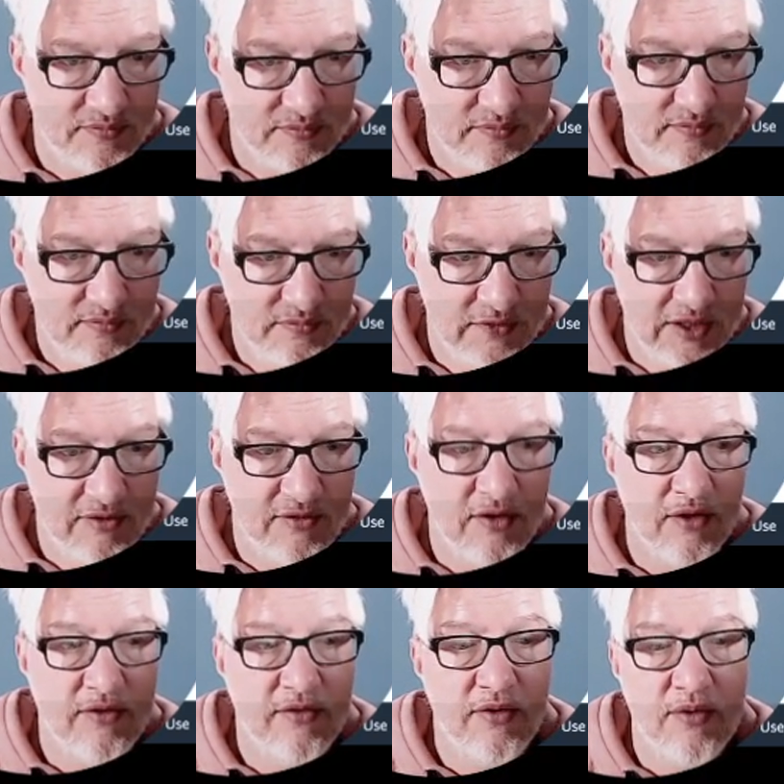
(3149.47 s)
it's not so
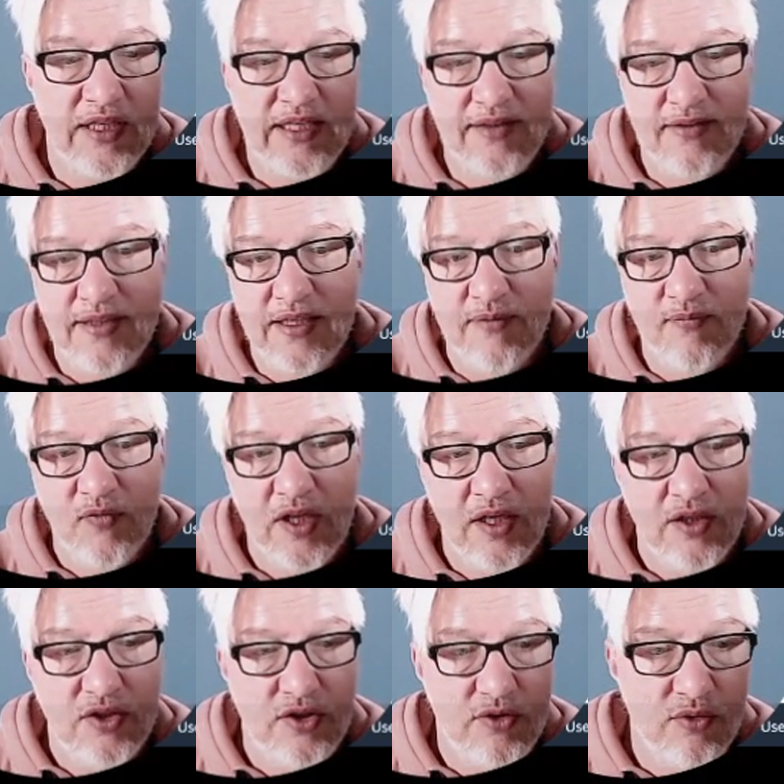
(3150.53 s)
easy to
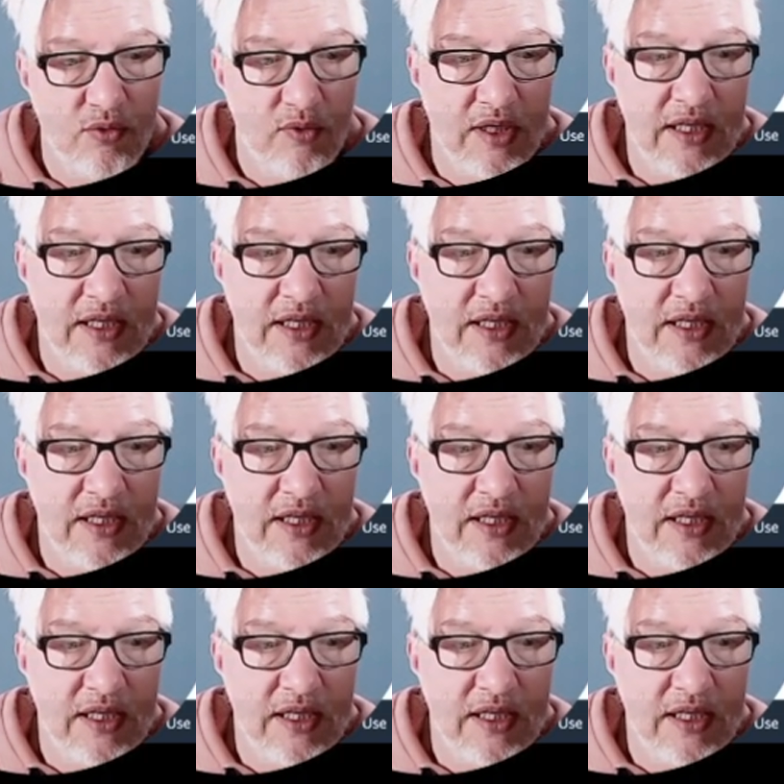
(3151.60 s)
read